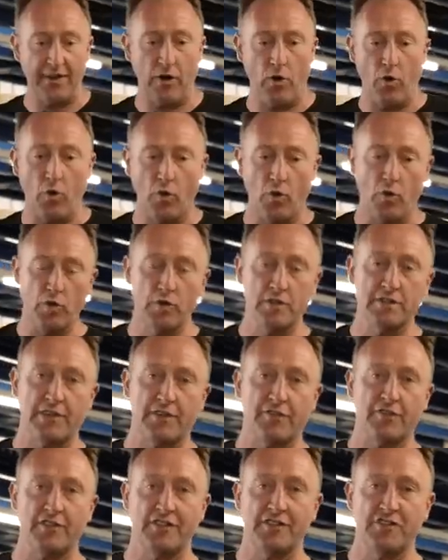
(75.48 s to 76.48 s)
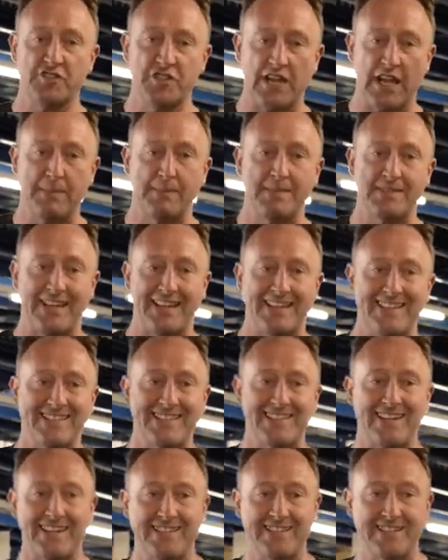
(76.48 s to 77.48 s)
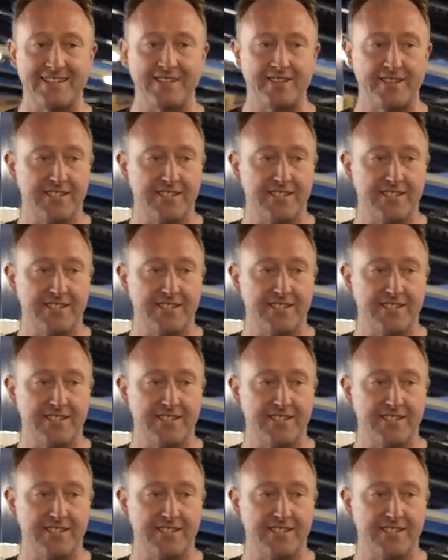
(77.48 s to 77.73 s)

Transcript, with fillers: in all different shapes and sizes.